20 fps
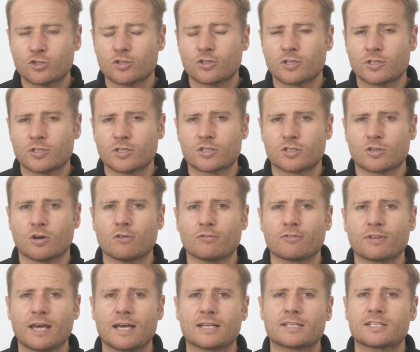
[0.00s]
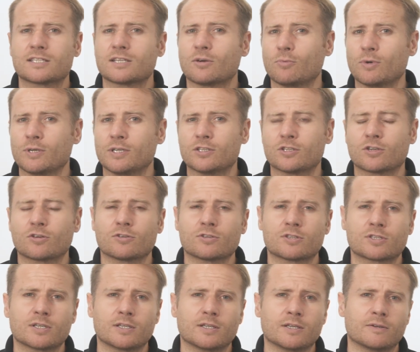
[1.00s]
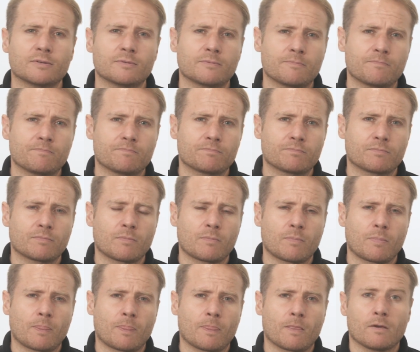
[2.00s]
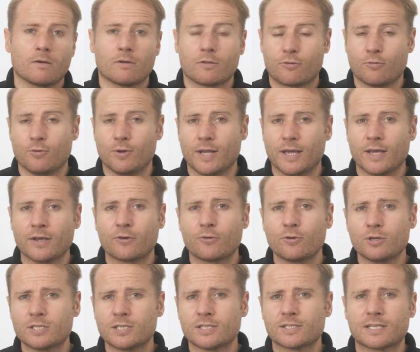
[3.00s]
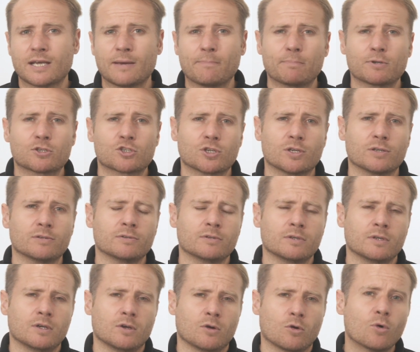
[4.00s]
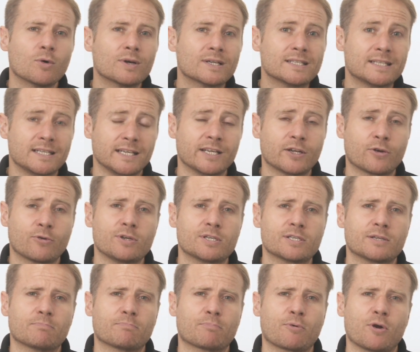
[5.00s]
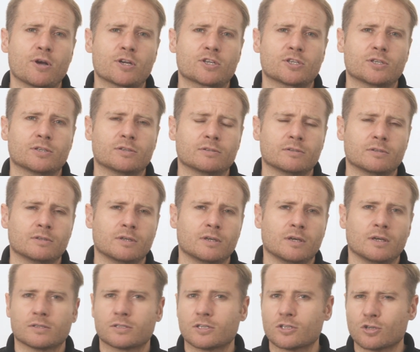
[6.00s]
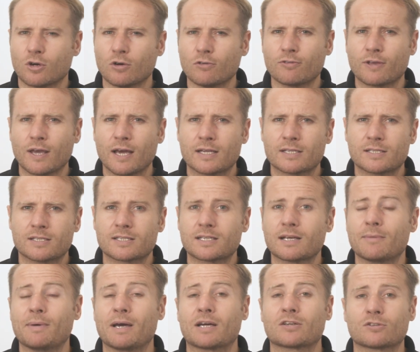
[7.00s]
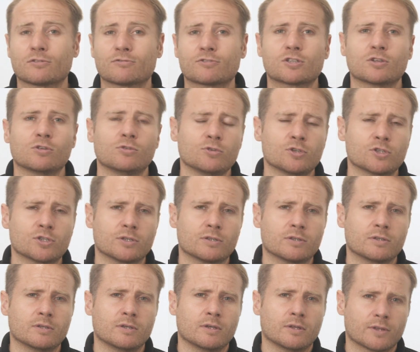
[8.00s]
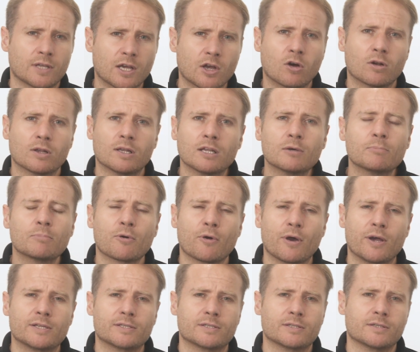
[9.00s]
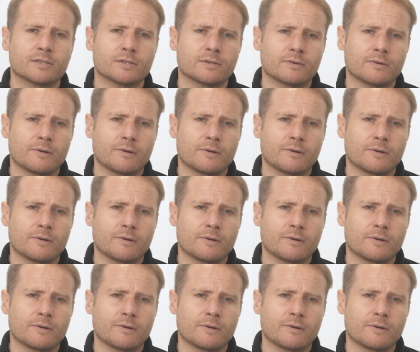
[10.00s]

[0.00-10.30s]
just the dissolved gases that we need to consider. Through an increase in temperature or a decrease in pressure, dissolved gases come out of solution. They are liberated.